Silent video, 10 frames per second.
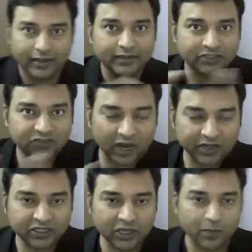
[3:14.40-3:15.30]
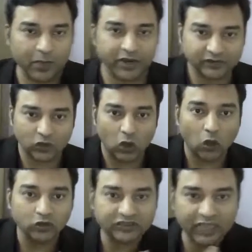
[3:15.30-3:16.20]
in the strategic imperatives on
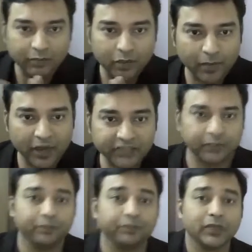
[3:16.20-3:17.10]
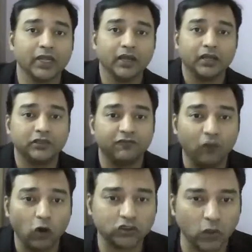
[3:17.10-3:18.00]
how this can be measured. The
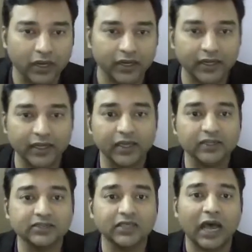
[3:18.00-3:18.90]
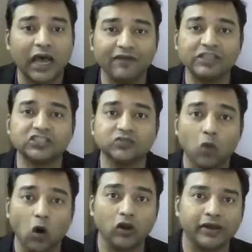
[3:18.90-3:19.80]
fourth one is having
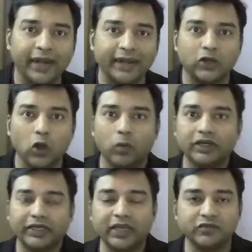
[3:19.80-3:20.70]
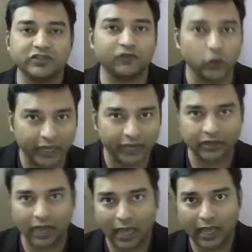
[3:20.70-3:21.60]
small, great global teams. If you look at
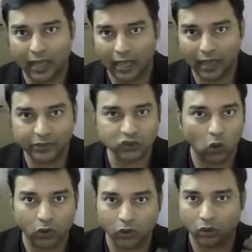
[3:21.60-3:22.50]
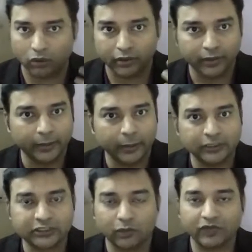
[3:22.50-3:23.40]
Amazon or
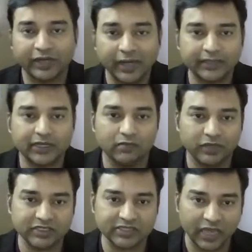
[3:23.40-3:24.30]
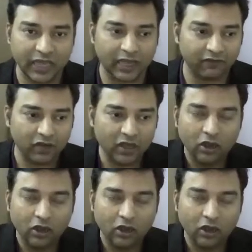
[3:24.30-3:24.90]
some of the great companies have